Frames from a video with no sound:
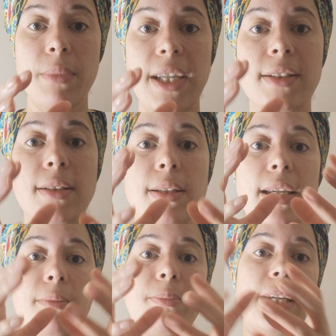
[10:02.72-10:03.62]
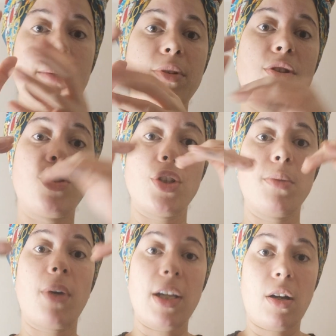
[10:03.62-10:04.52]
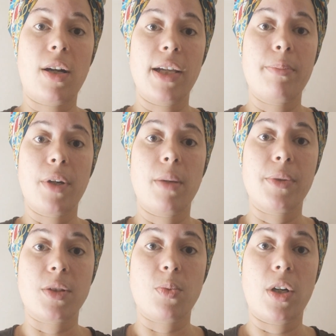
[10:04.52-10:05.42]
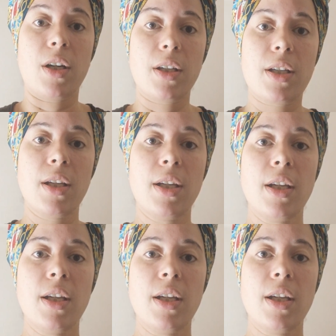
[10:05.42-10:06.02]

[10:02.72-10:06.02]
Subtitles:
me to then be able to do my higher purpose work.